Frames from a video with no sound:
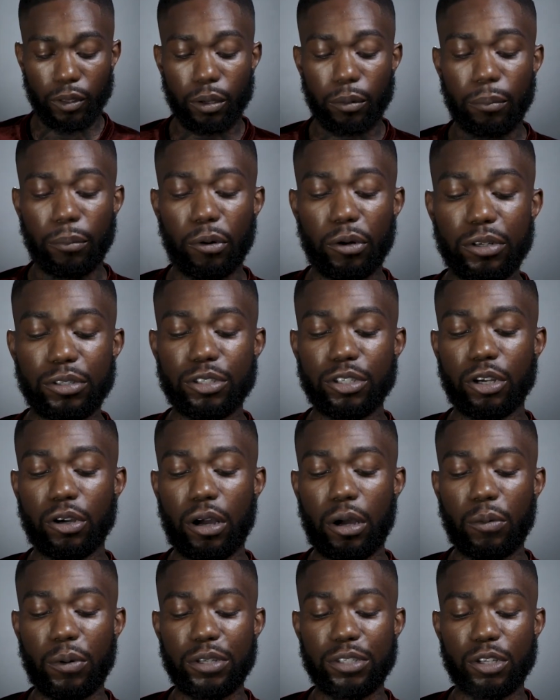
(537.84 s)
More so,
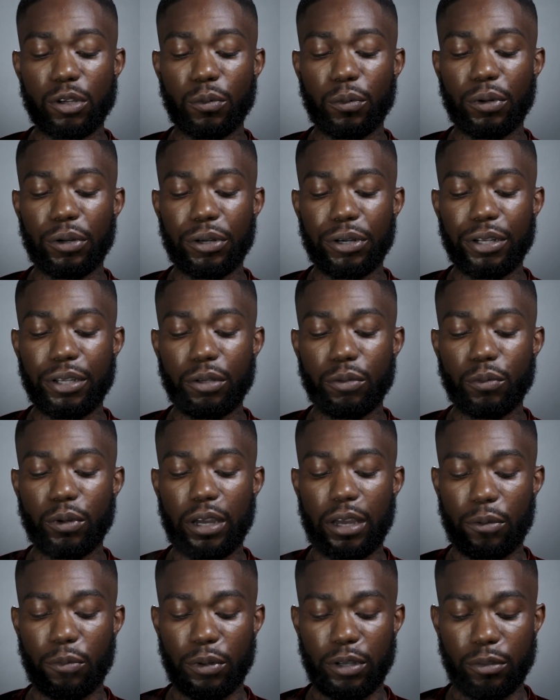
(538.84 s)
I wasn't worried.
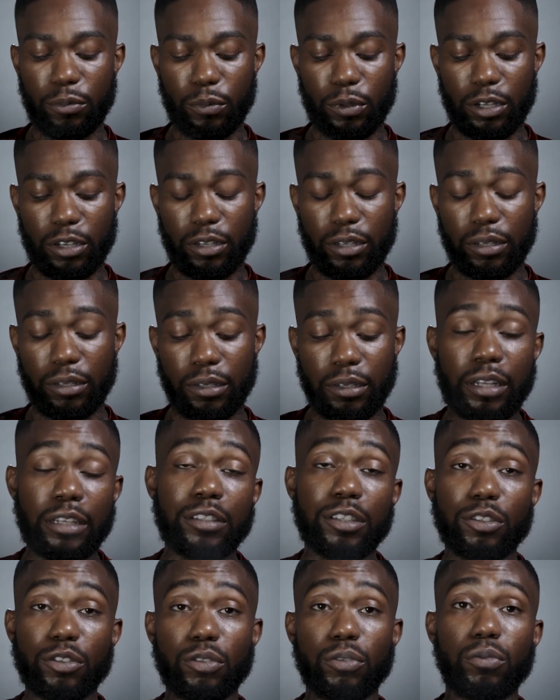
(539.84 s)
What what what?
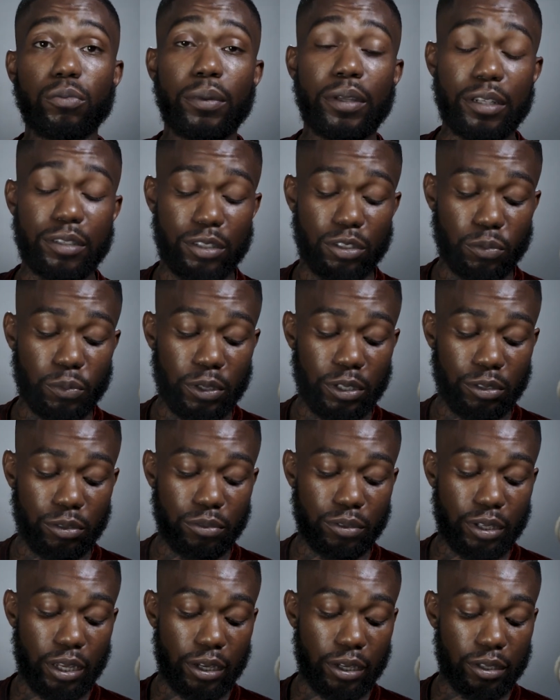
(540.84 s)
That's at two minutes and twenty two
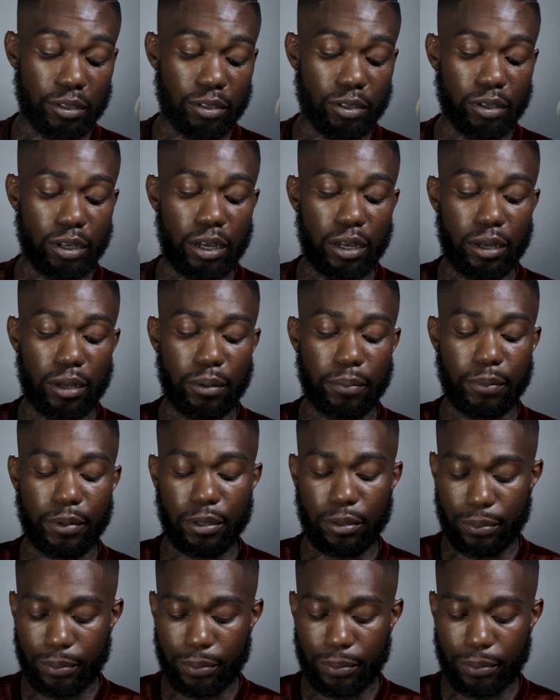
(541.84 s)
seconds. Um,